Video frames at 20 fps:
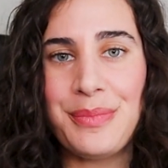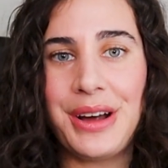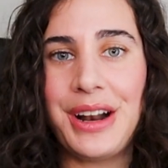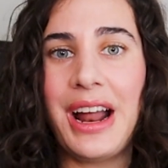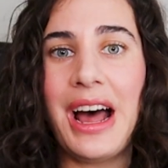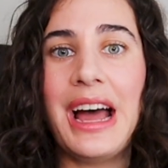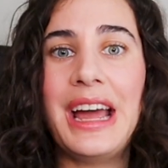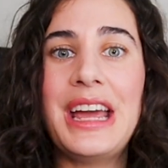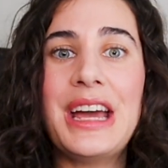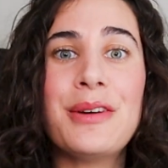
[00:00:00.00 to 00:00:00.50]
but
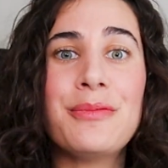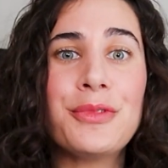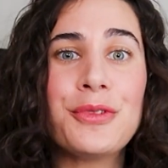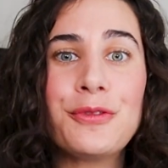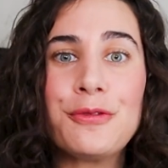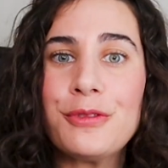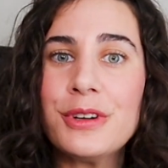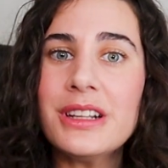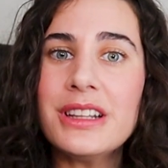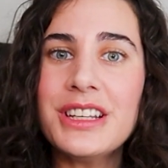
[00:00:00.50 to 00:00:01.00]
I
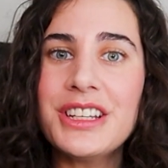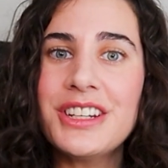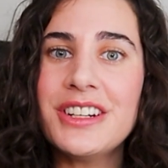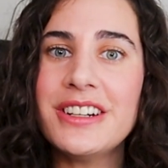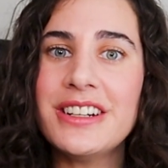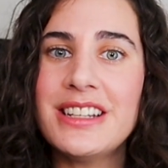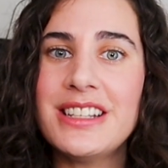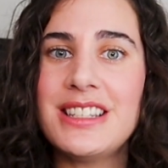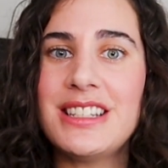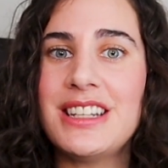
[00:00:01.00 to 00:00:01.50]
am really
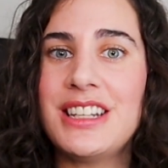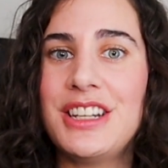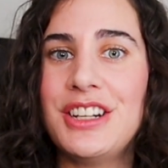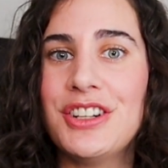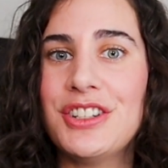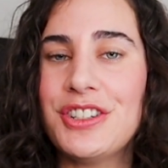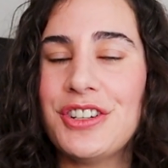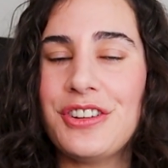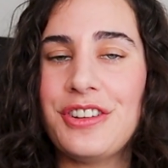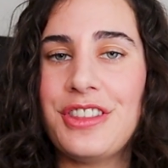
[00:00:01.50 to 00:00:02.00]
curious to
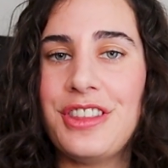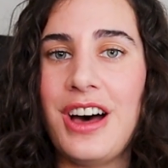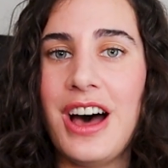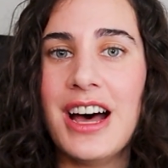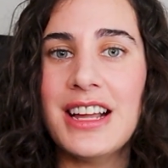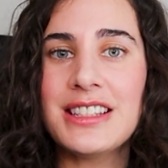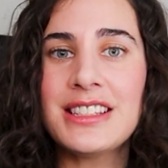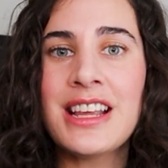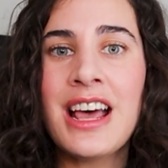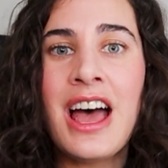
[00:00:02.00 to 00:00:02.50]
hear your
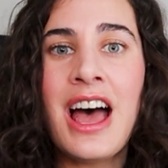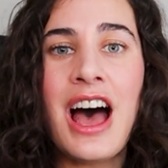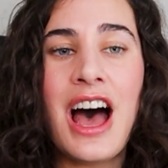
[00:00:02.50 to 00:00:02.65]
thoughts.